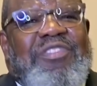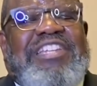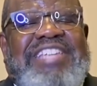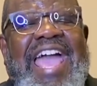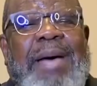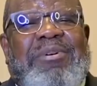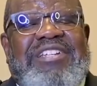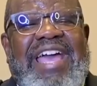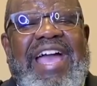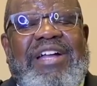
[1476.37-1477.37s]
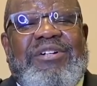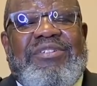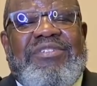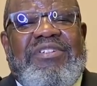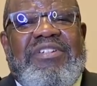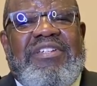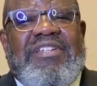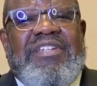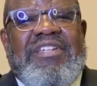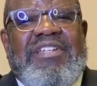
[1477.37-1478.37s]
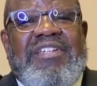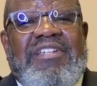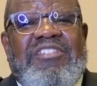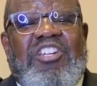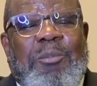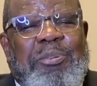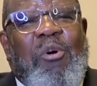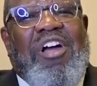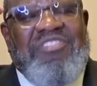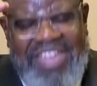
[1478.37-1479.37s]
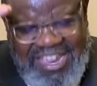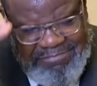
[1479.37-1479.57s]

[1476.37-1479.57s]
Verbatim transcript: the tabernacle to the point that